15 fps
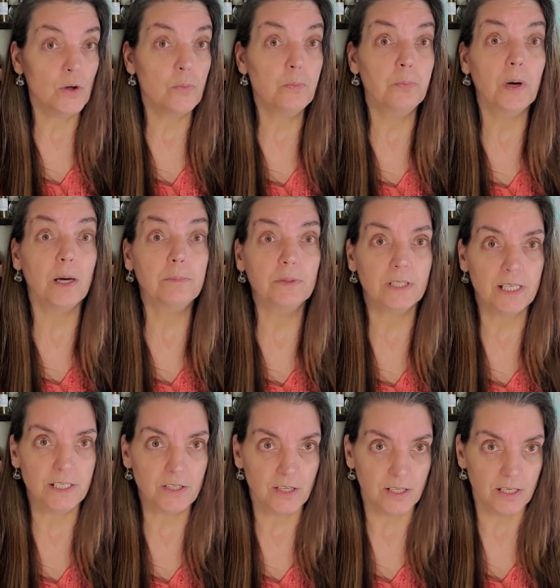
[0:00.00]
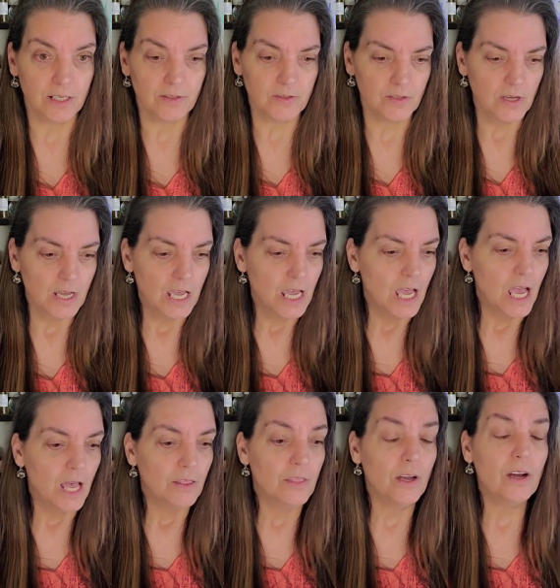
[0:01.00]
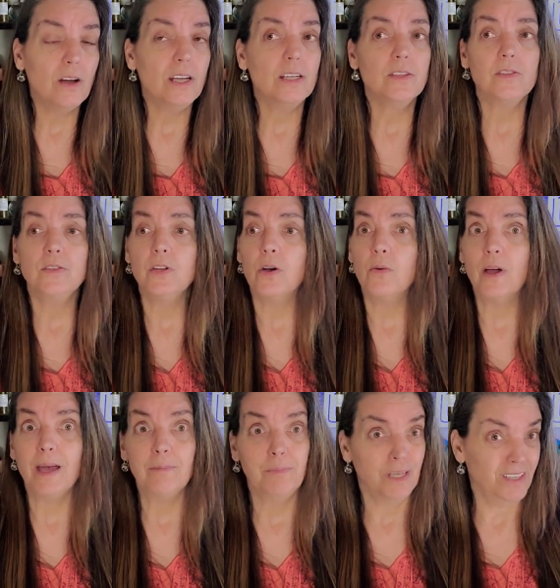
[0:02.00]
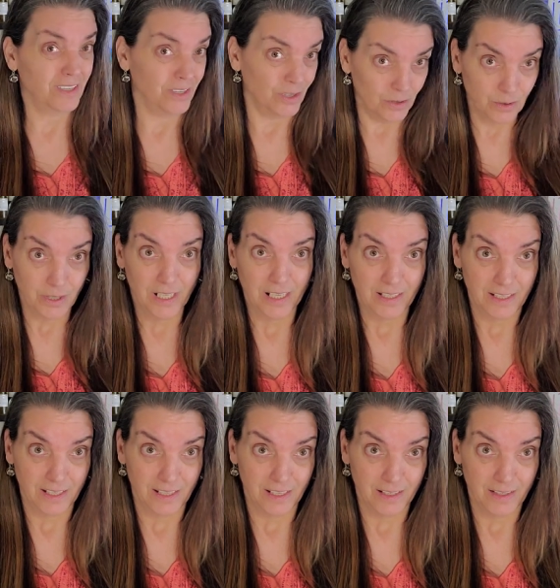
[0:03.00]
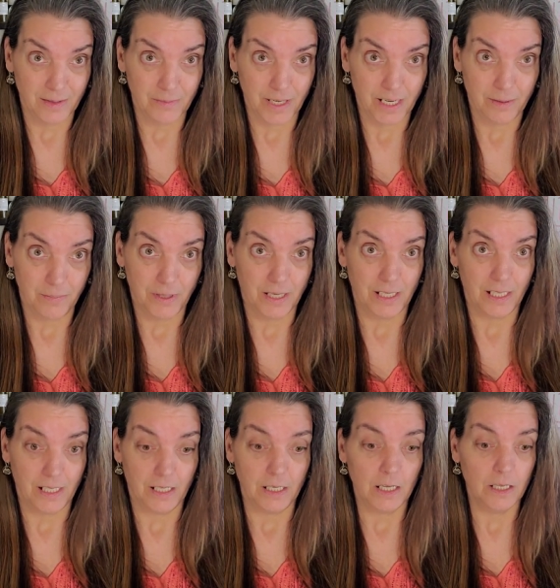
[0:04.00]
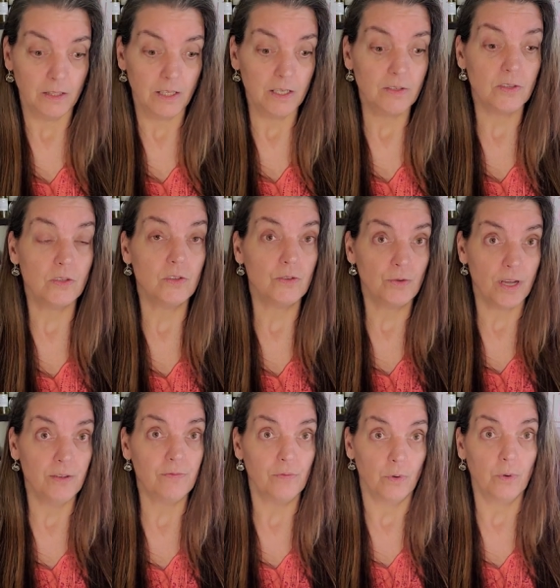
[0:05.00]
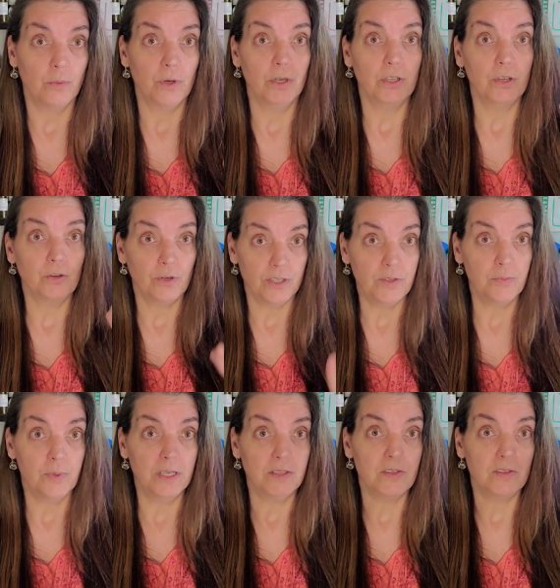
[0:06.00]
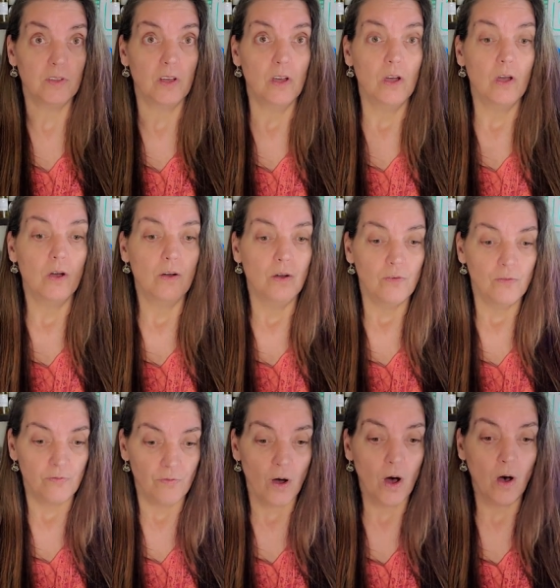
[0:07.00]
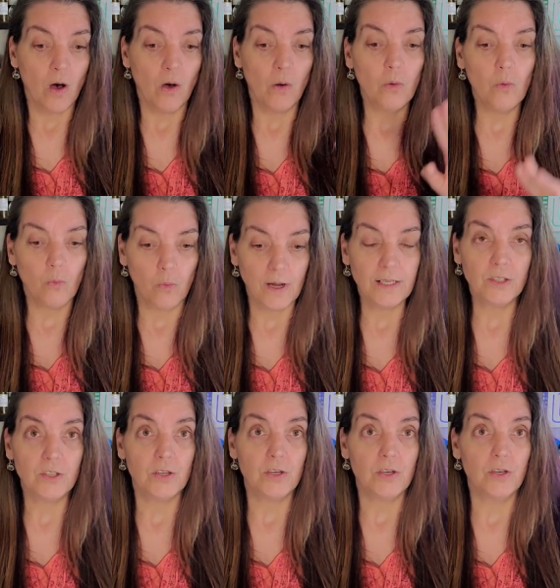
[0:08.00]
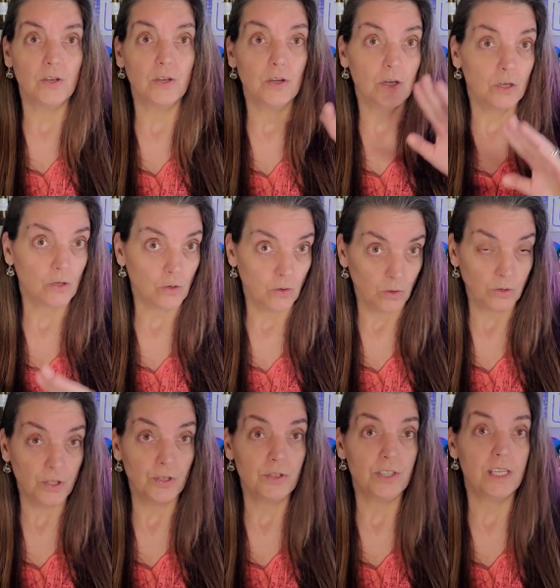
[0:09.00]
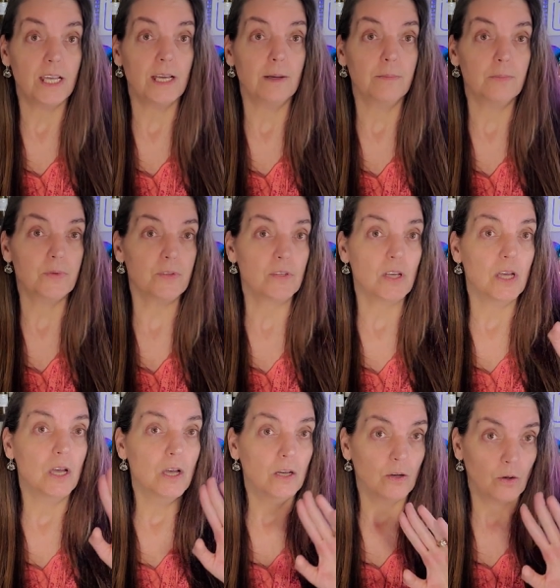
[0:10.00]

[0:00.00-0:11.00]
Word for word: no bubbly to this. There is no ambiguity to this, in my opinion. This is straightforward Christmas, fall, winter, colder temps,